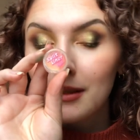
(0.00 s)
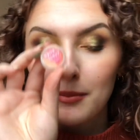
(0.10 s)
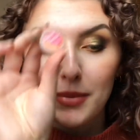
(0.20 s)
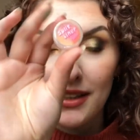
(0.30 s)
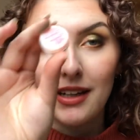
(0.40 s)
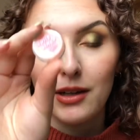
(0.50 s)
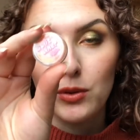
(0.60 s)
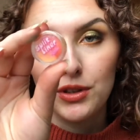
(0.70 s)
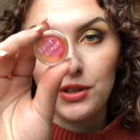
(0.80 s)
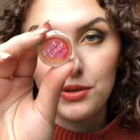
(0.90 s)
but I
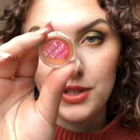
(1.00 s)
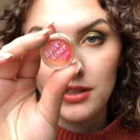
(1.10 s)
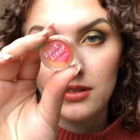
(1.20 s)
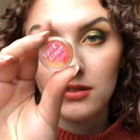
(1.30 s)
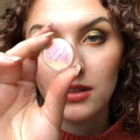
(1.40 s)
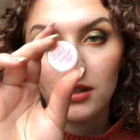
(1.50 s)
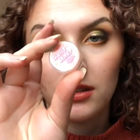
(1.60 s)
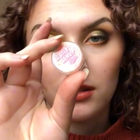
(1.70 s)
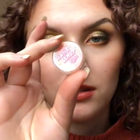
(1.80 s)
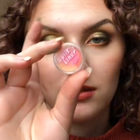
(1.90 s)
want to use it
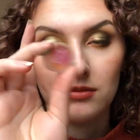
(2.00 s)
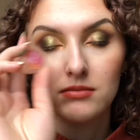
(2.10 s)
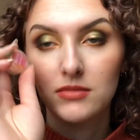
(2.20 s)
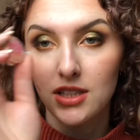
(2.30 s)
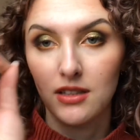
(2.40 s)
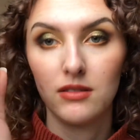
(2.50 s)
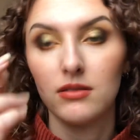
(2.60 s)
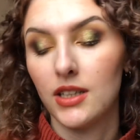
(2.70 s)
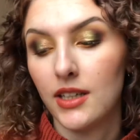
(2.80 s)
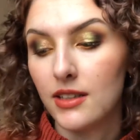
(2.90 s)

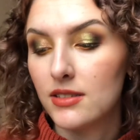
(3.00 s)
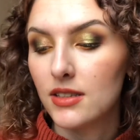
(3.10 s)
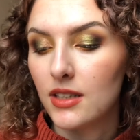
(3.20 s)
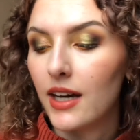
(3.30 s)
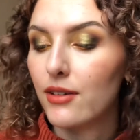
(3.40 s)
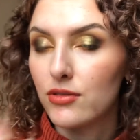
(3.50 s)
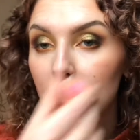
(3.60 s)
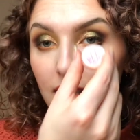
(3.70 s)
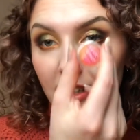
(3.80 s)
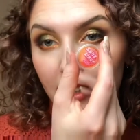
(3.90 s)
still. Like, I
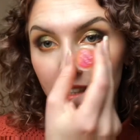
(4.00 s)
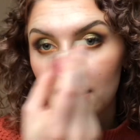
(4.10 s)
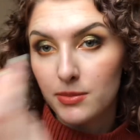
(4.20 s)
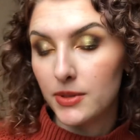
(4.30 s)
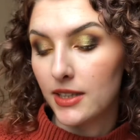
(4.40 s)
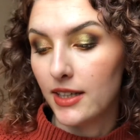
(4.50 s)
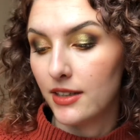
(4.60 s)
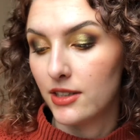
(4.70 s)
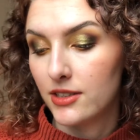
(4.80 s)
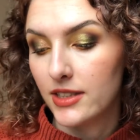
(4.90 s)
really like these split
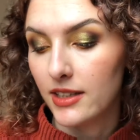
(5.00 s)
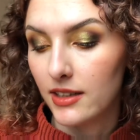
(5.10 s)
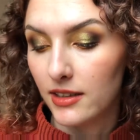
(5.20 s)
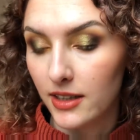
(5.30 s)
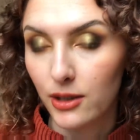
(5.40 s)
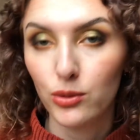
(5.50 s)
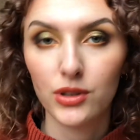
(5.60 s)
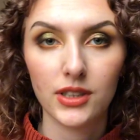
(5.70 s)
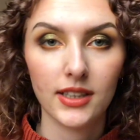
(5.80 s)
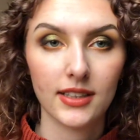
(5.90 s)
liners, and I like
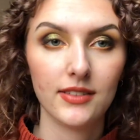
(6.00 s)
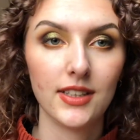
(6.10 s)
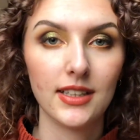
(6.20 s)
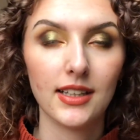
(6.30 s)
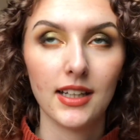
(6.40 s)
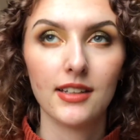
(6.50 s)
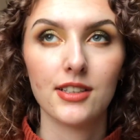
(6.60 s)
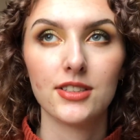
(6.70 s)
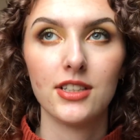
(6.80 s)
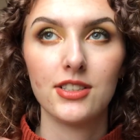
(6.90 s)
water activated
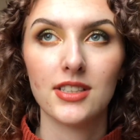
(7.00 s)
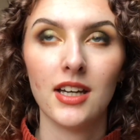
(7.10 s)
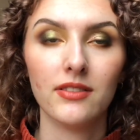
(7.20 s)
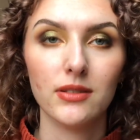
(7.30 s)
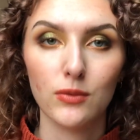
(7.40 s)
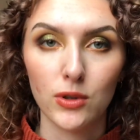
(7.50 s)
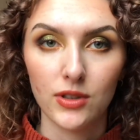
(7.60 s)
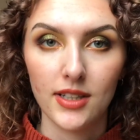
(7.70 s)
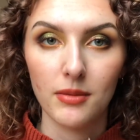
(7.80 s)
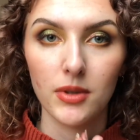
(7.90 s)
liners. I just haven't
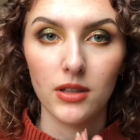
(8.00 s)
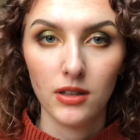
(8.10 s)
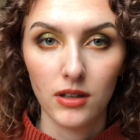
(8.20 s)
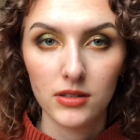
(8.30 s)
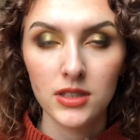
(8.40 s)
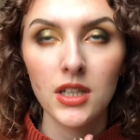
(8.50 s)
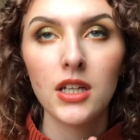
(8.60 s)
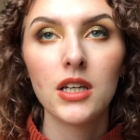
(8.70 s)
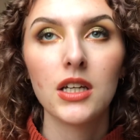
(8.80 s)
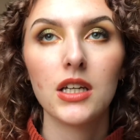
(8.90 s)
worn them a lot
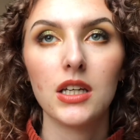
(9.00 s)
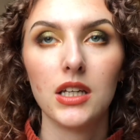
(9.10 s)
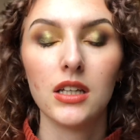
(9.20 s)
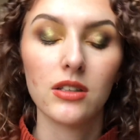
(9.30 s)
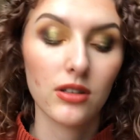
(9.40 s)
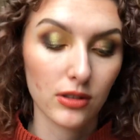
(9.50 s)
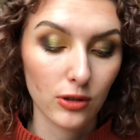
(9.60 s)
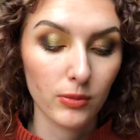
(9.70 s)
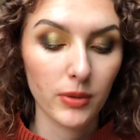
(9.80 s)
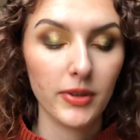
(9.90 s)
in
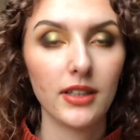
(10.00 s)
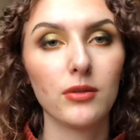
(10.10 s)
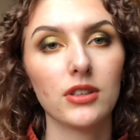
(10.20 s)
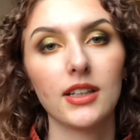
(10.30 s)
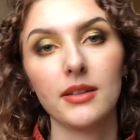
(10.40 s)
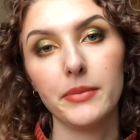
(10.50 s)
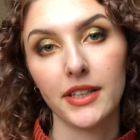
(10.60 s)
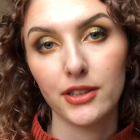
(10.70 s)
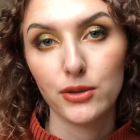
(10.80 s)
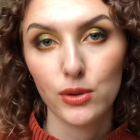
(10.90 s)
October, but I want to get
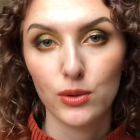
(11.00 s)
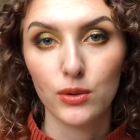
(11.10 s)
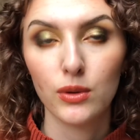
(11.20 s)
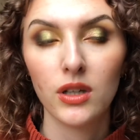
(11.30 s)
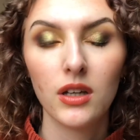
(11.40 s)
back to